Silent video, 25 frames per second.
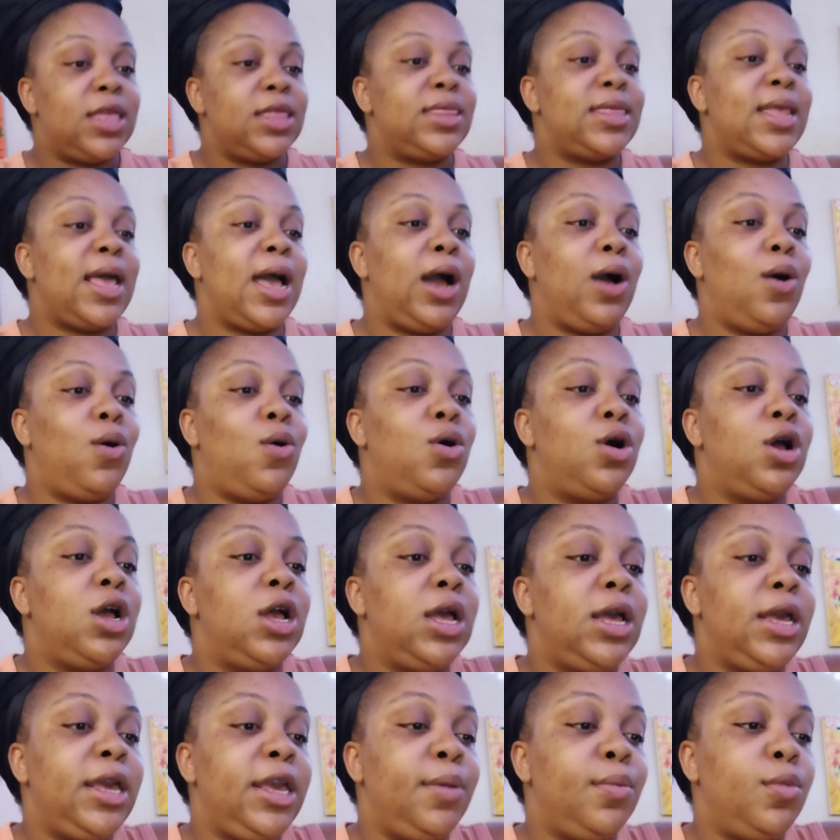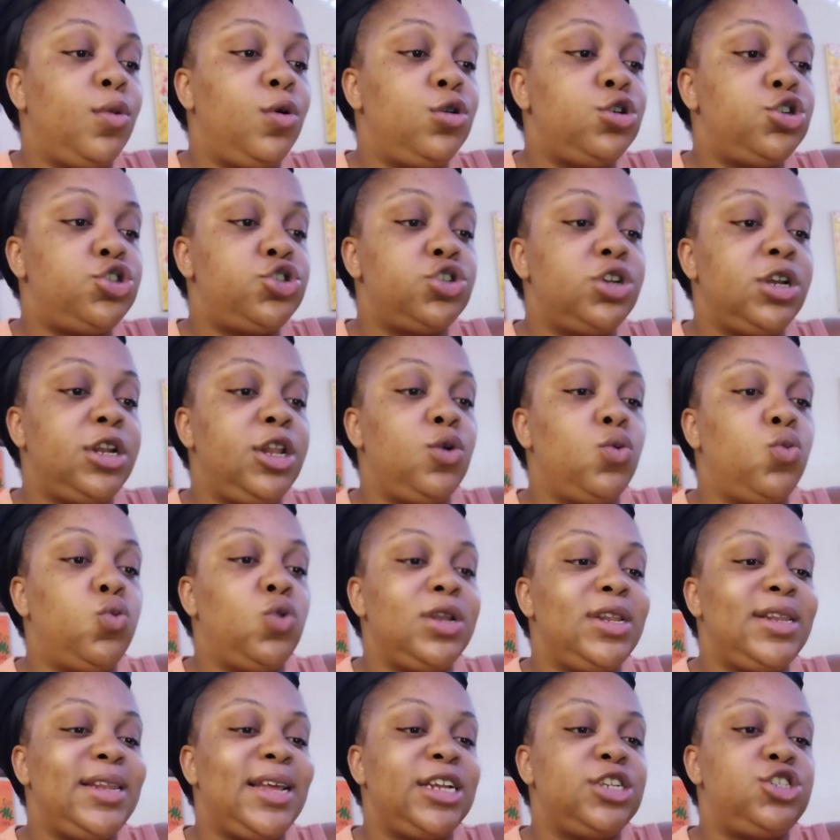Now, emotionally
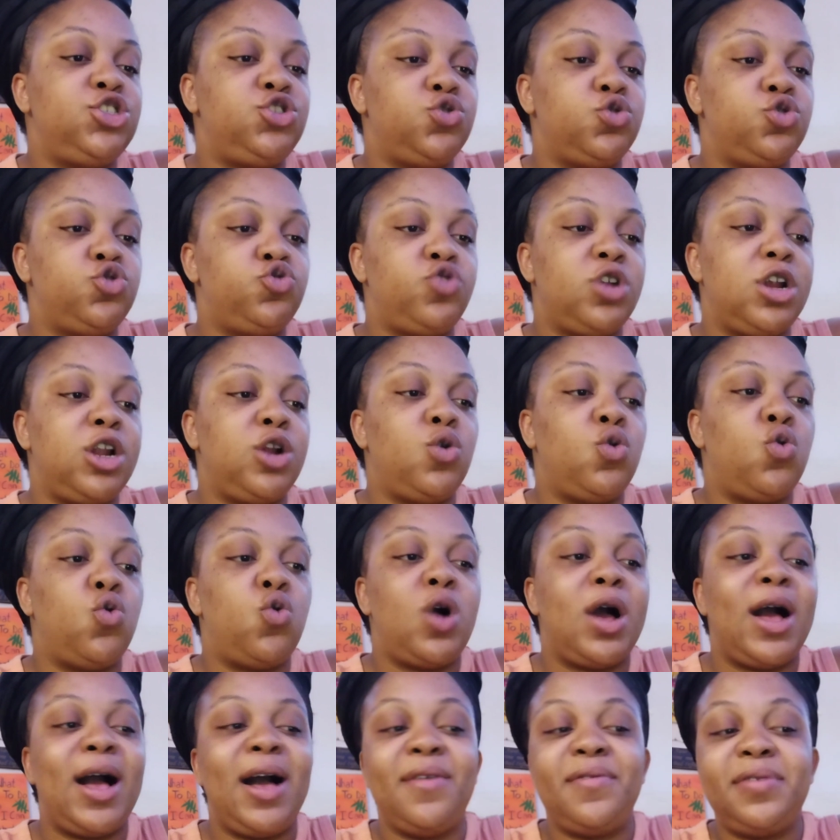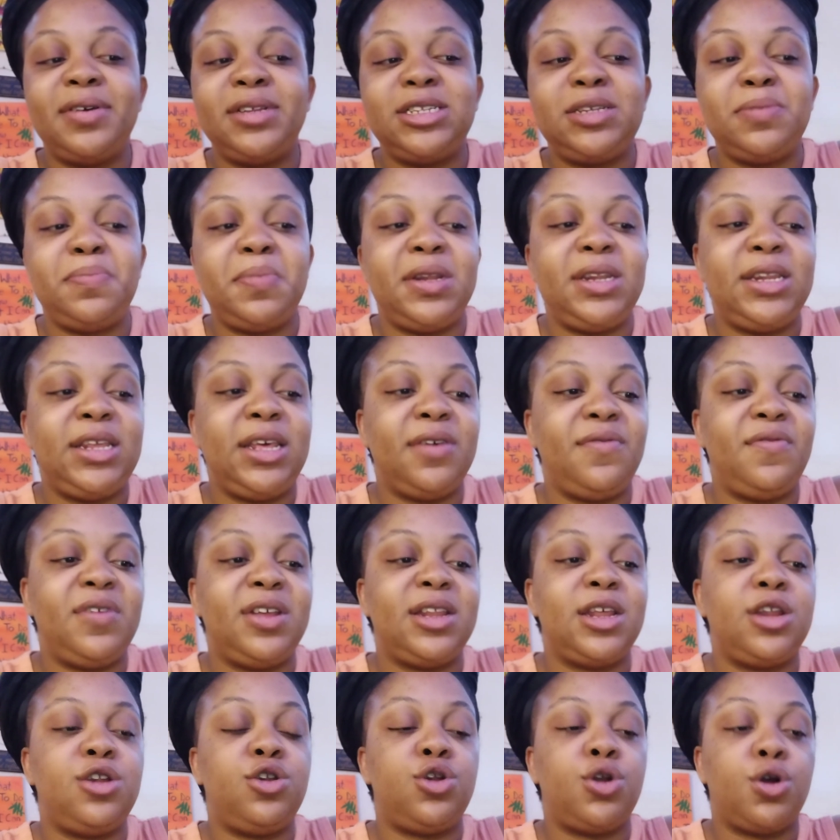wounded children who haven't been
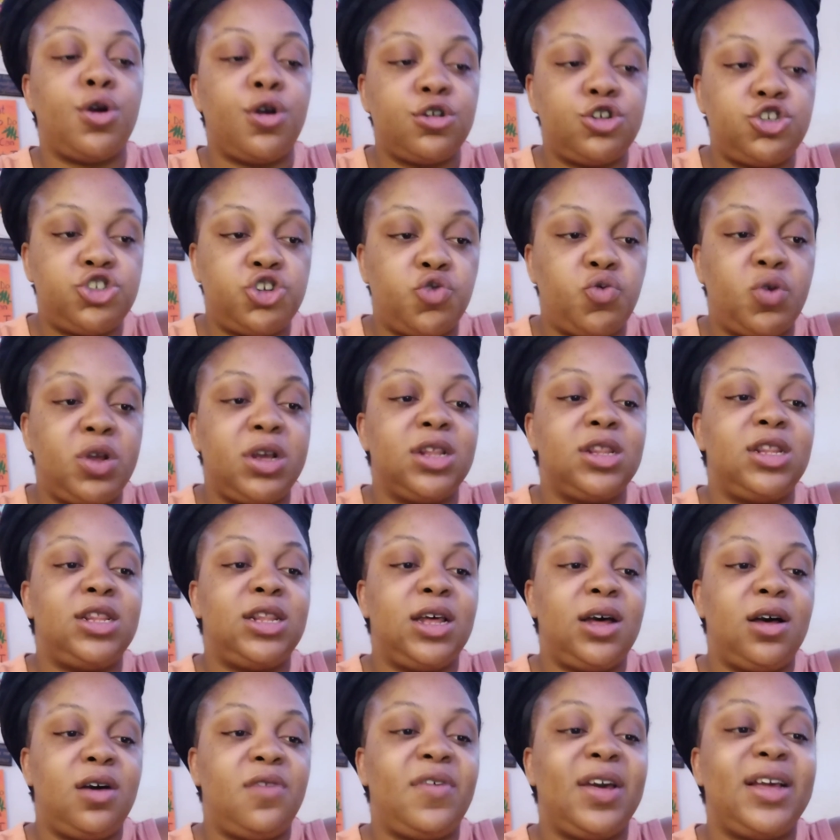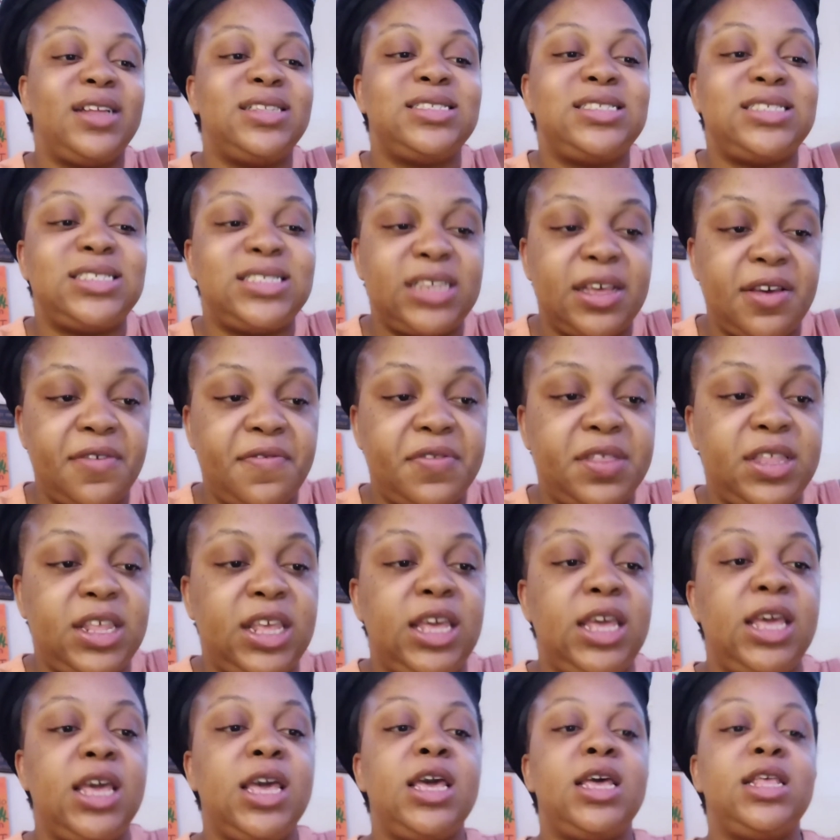given the nurturing love and
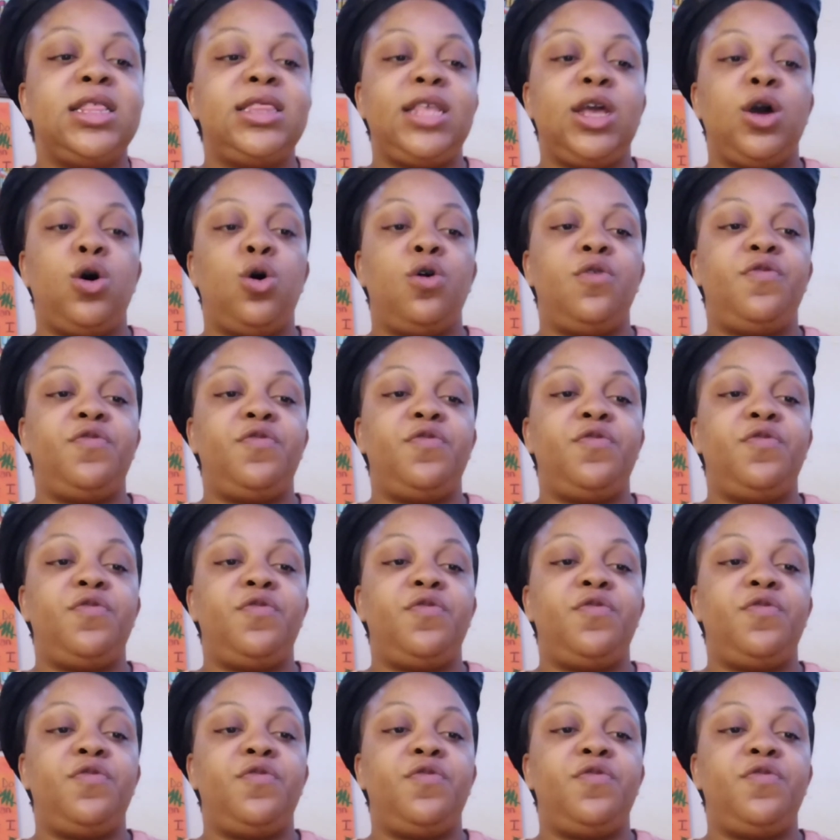safety they